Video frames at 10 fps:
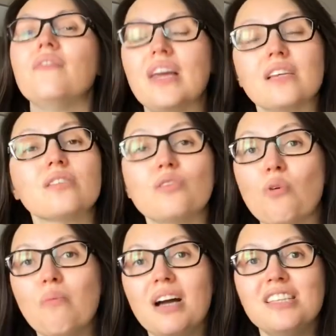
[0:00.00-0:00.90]
Thanks
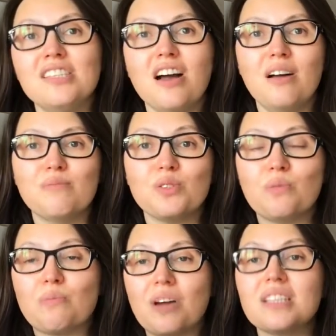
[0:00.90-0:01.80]
so much. I'm
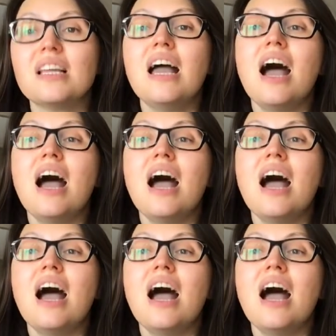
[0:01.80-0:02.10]
so impressed.